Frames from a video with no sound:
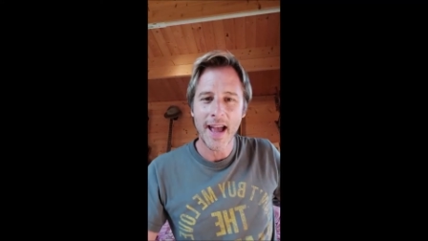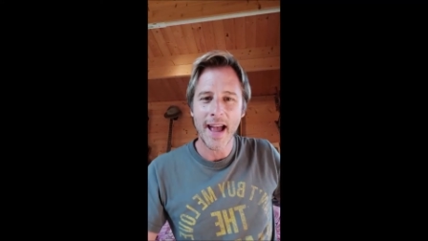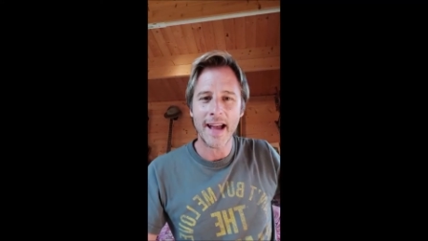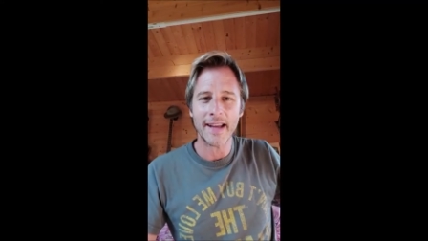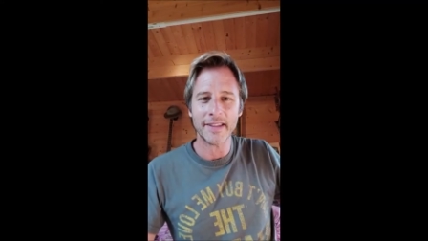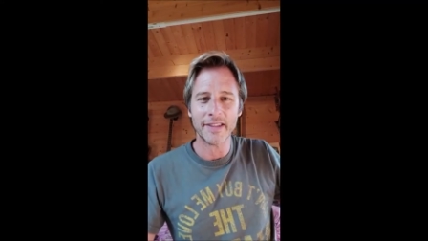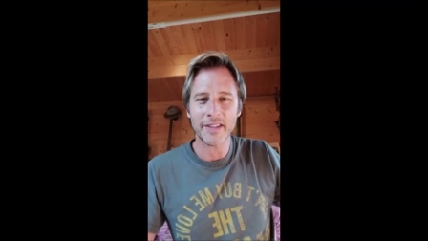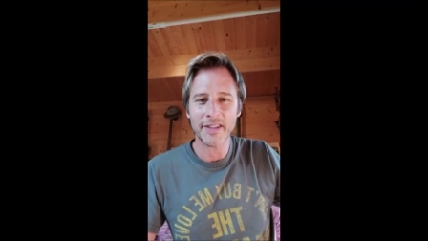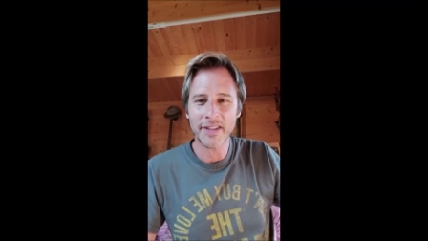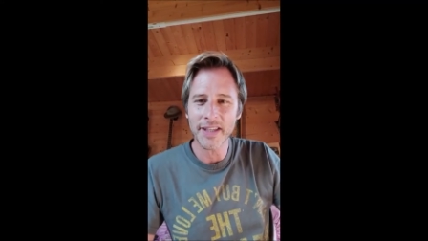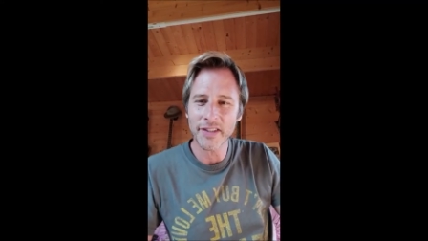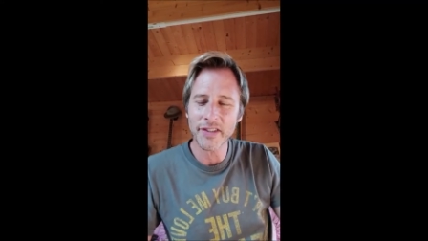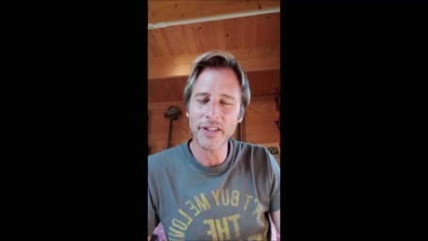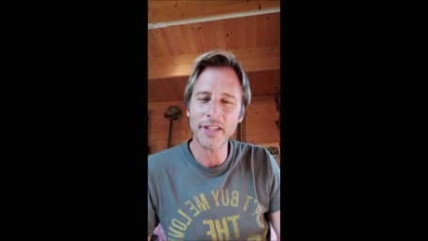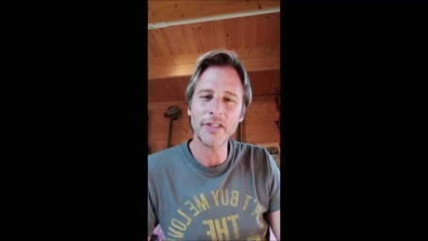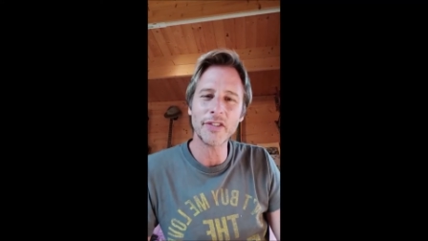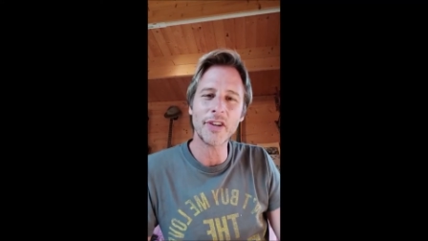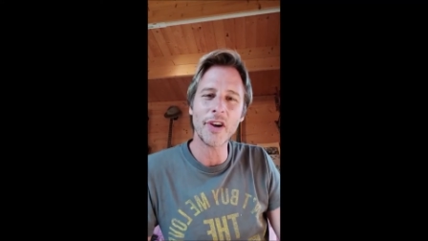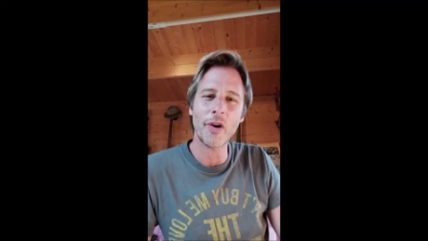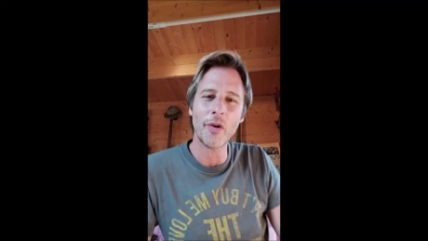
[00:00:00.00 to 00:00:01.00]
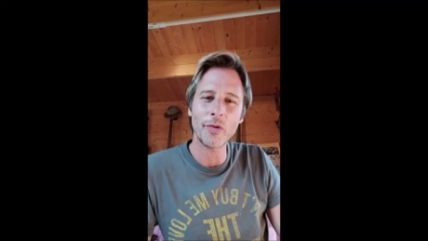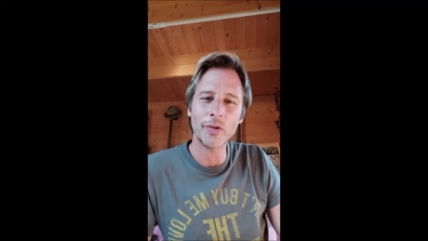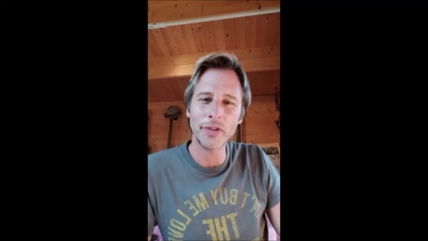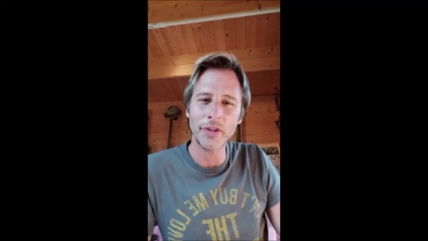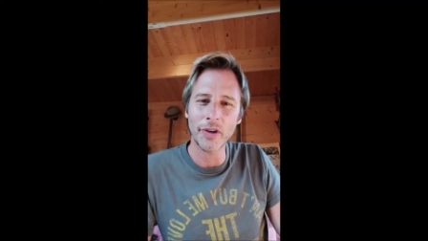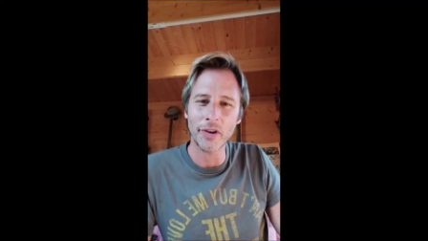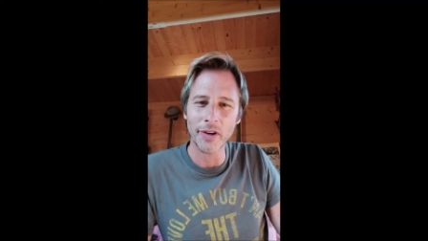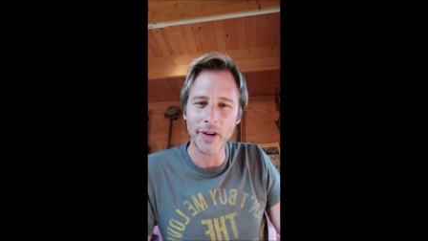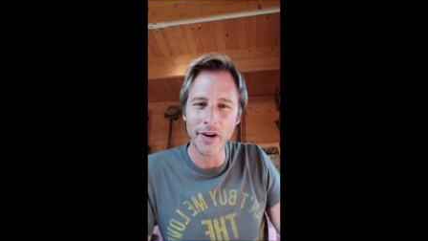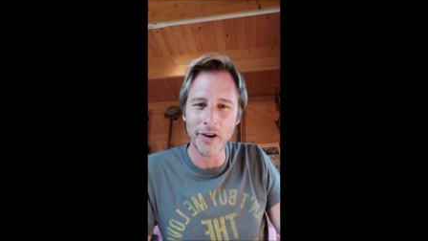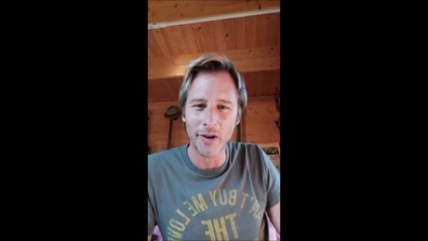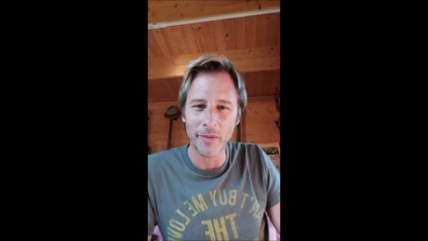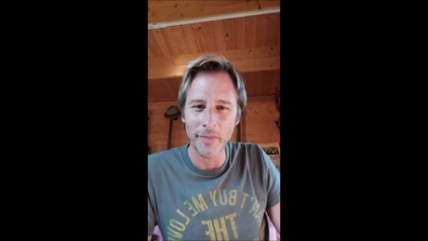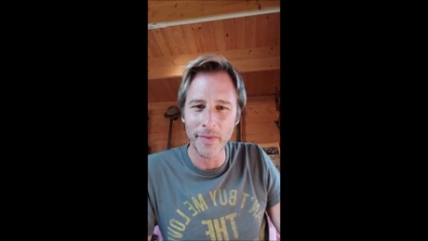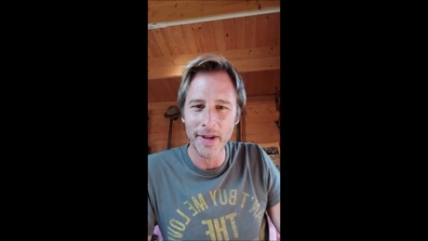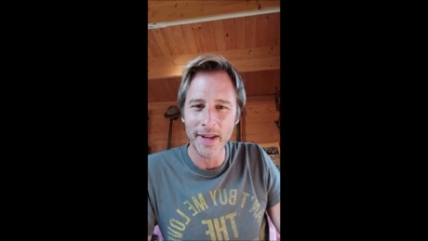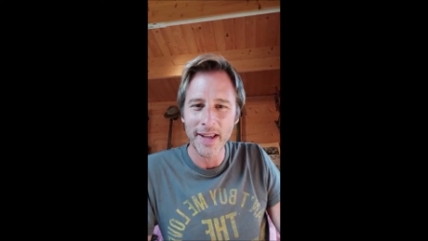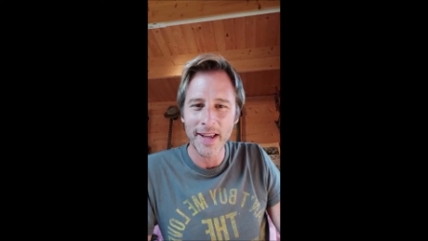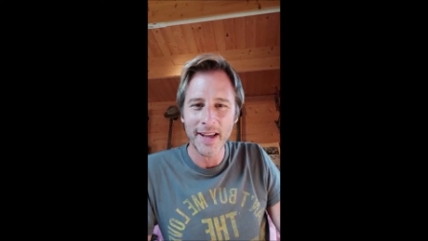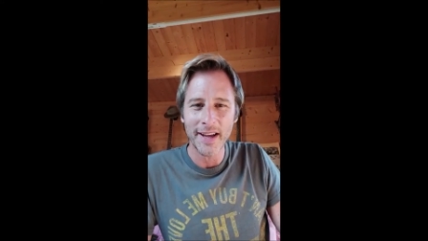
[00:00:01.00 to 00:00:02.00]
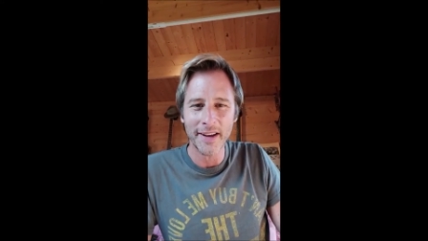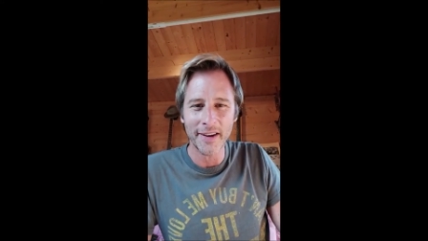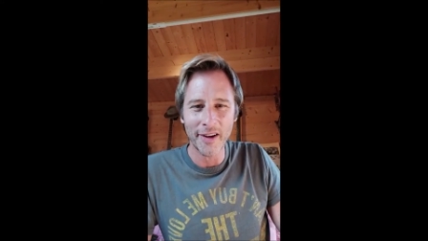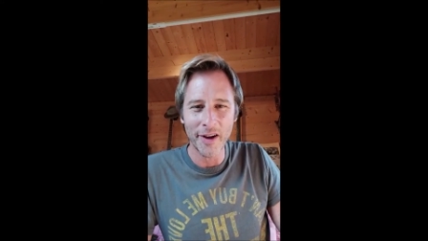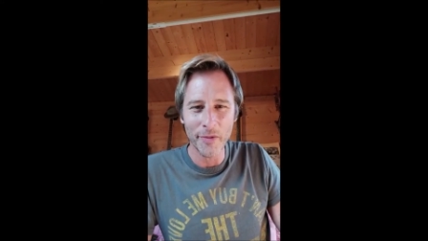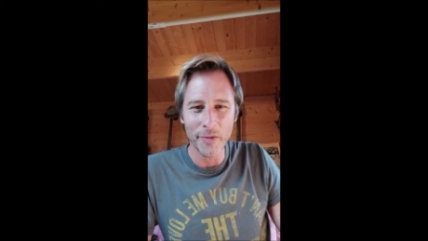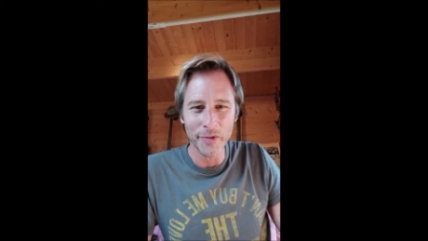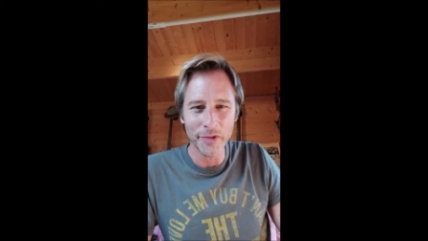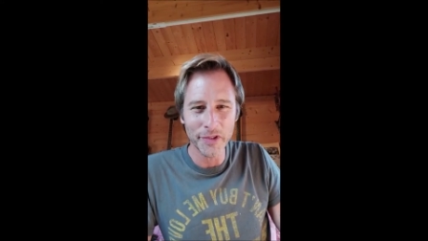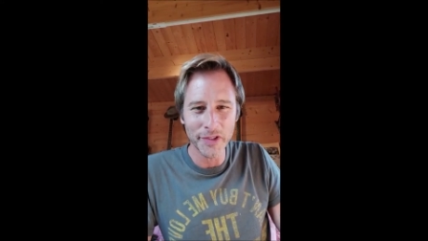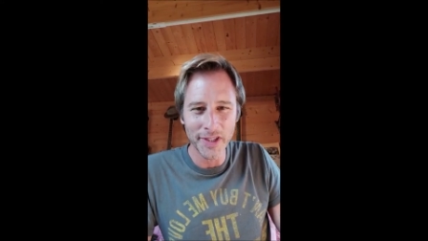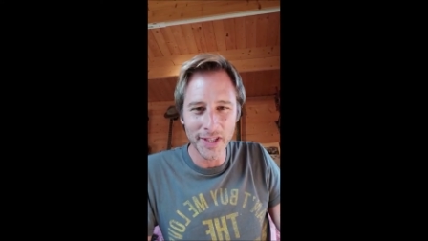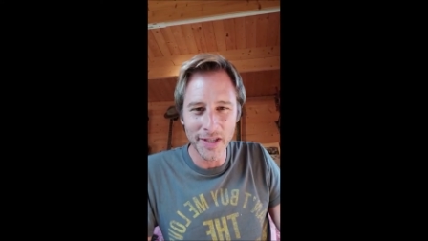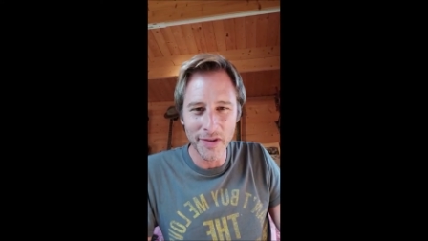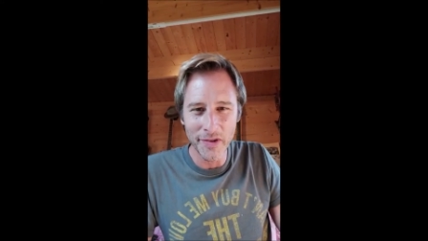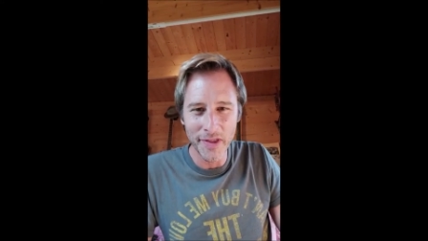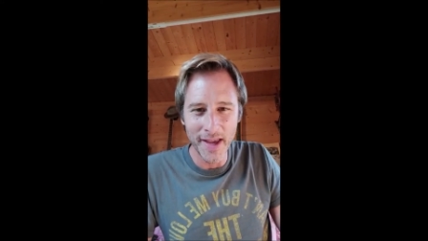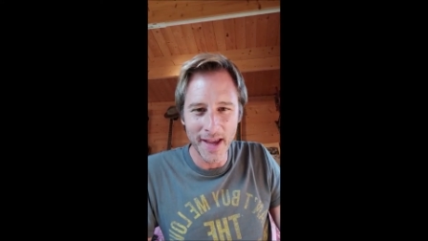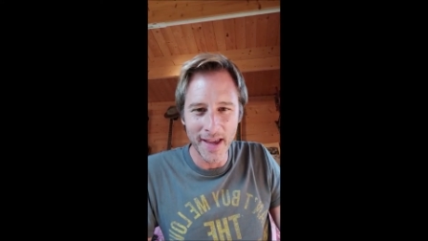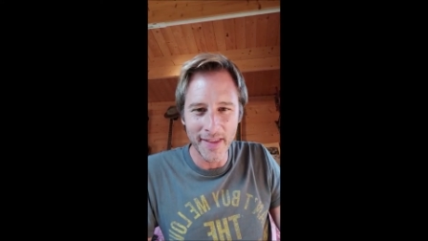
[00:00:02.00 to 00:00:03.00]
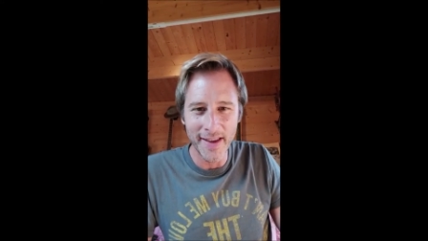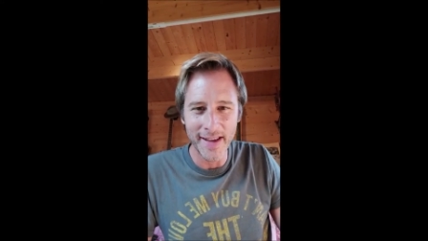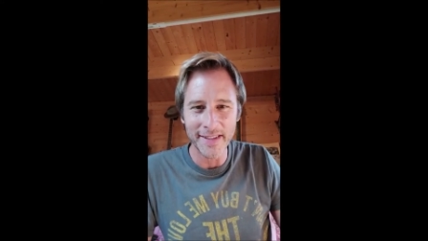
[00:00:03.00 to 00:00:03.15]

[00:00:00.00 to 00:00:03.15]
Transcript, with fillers: at 60sgold.com and I will see you there.